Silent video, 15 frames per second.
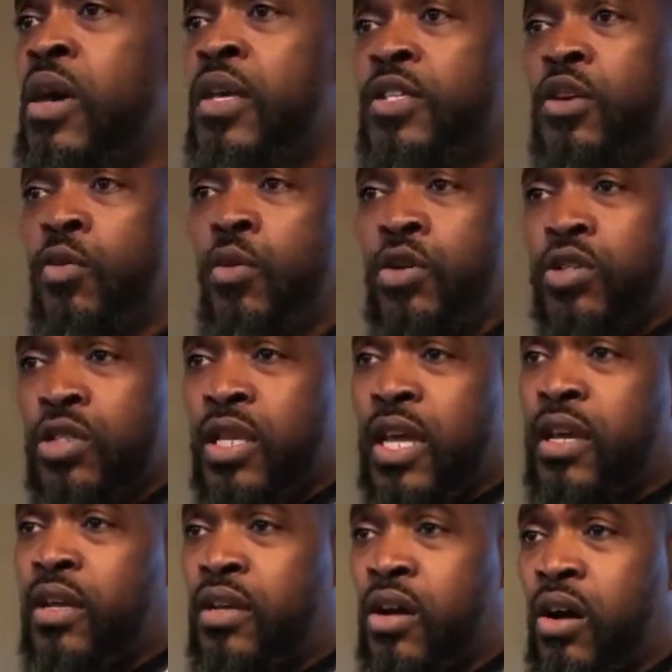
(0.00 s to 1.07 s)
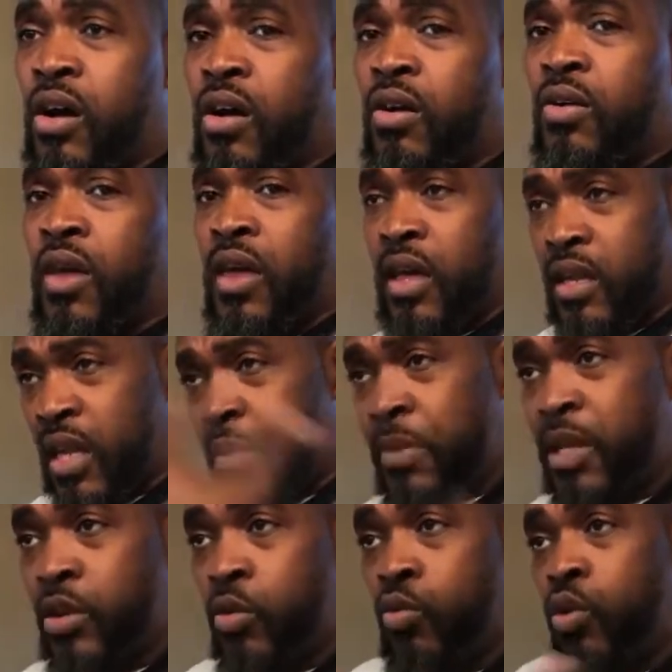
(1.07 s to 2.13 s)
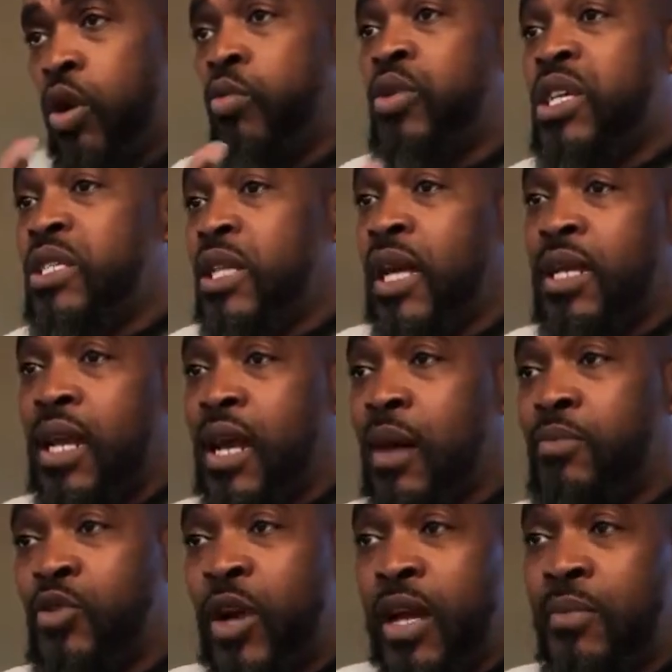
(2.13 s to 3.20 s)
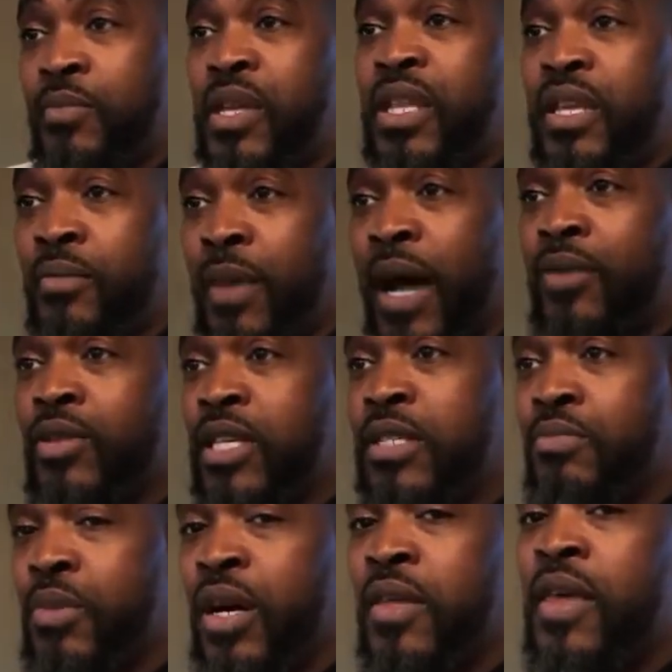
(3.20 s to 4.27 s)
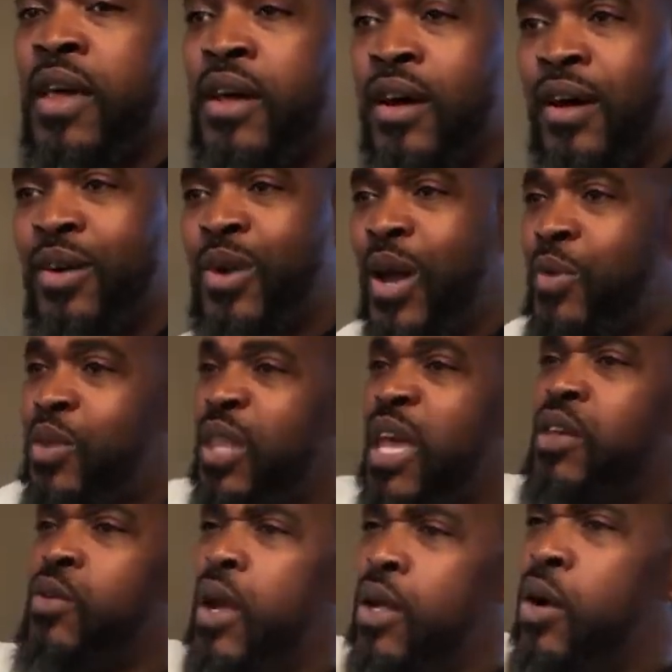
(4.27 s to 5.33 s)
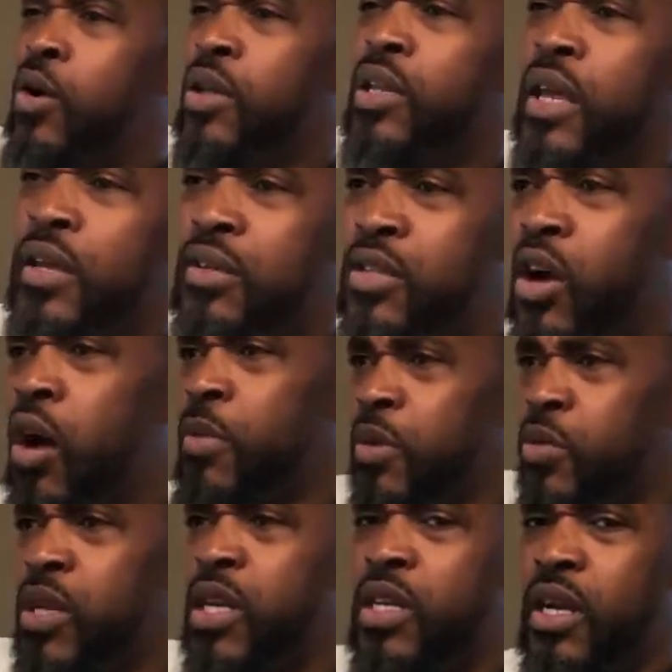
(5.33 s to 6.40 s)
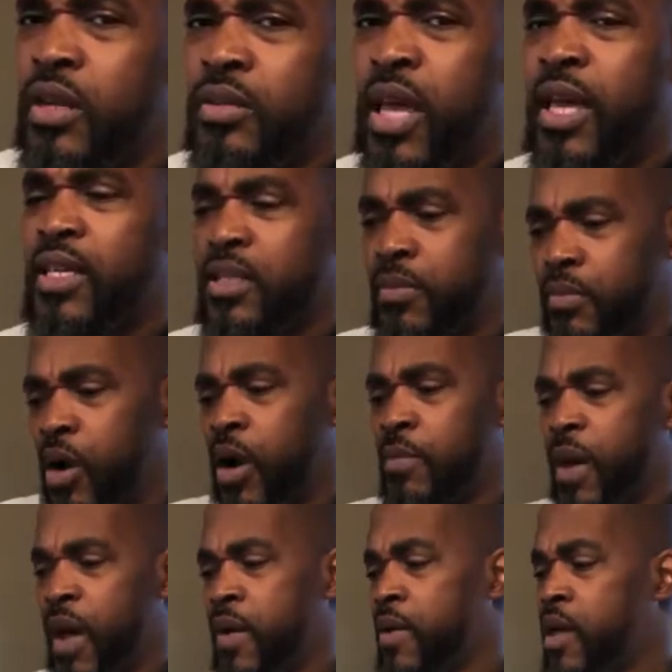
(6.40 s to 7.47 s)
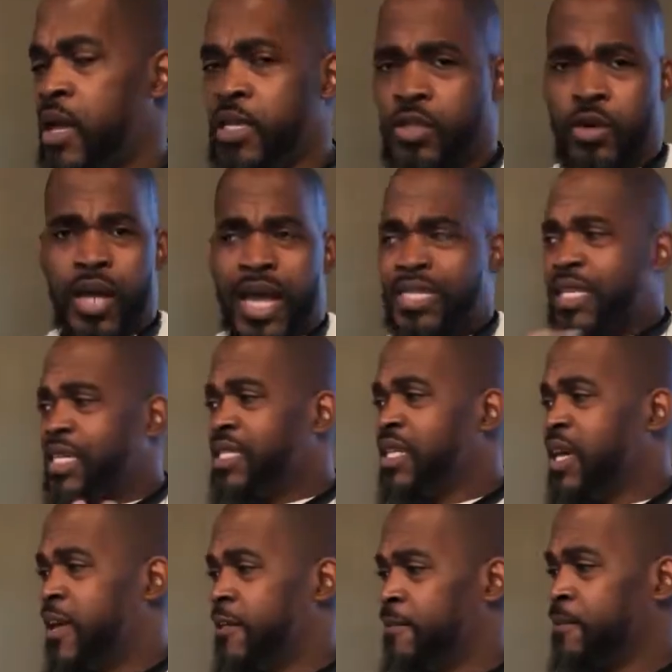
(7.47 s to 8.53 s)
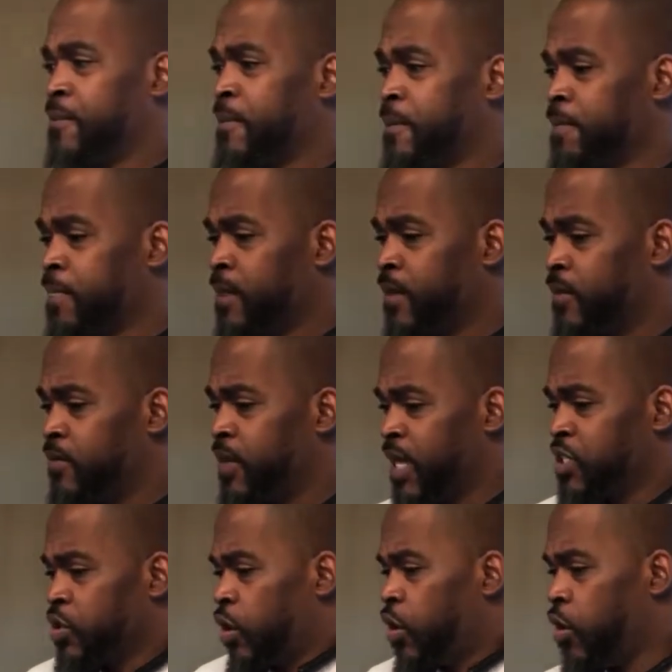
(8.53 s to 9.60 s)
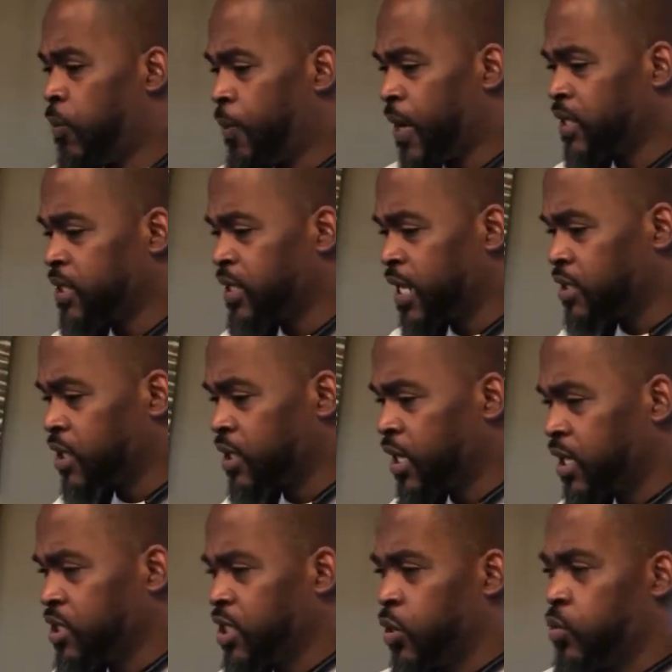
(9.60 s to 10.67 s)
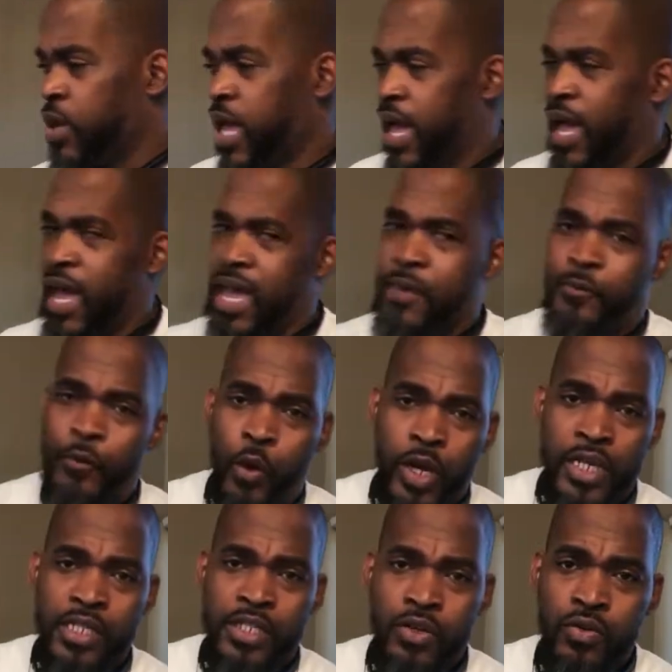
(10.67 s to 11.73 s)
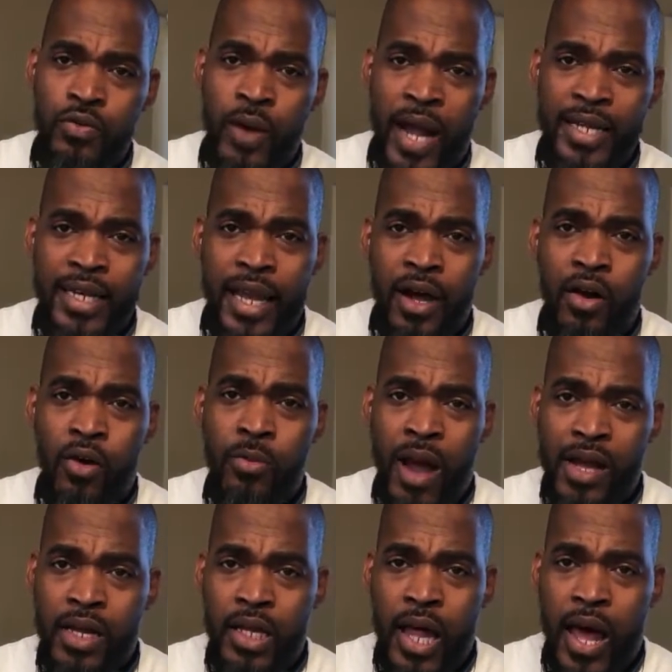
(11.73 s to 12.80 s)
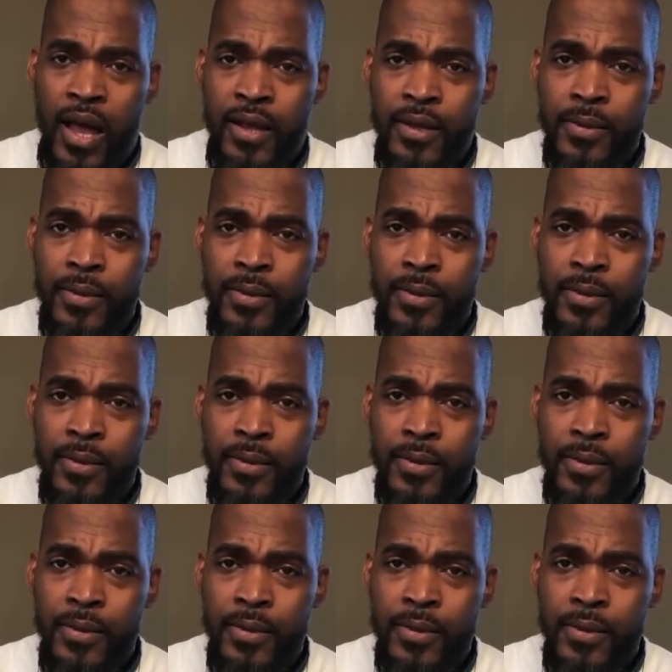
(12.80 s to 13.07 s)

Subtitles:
So won't you take a call and let me know where we stand at? I'm trying to beat him out this month. All right, well, thank you. I'll call you later. Call me when you get done. Thanks. All right, bye. So, guys, that's it. That's your whole presentation in a nutshell. We at 8:42 right now on my card.